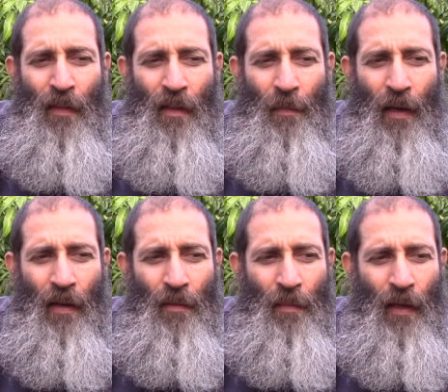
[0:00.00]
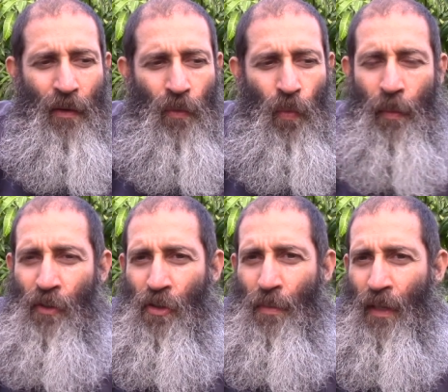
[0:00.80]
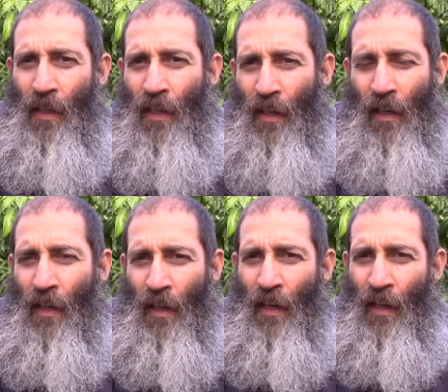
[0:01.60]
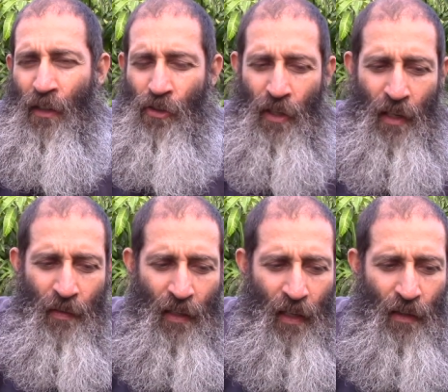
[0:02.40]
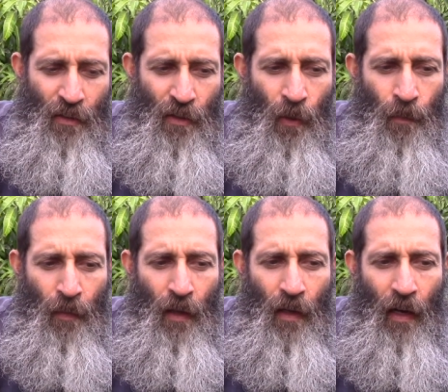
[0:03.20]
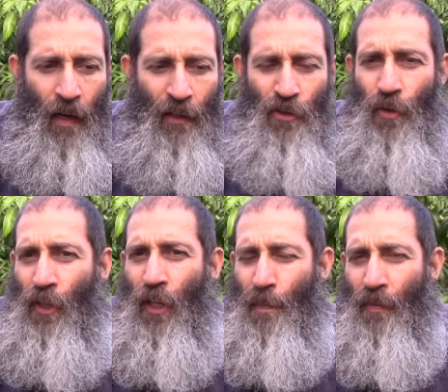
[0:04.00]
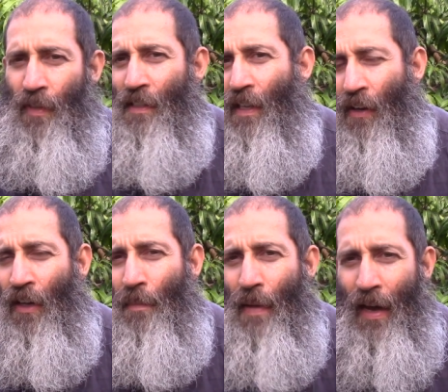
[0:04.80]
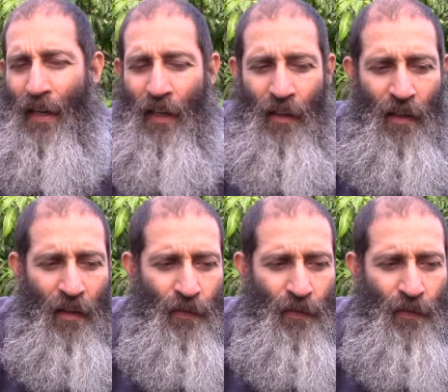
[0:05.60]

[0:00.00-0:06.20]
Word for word: about about what we should be eating and, and energy and everything else. So uh, I'll show you a clip of this and I'll come back and I'll, I'll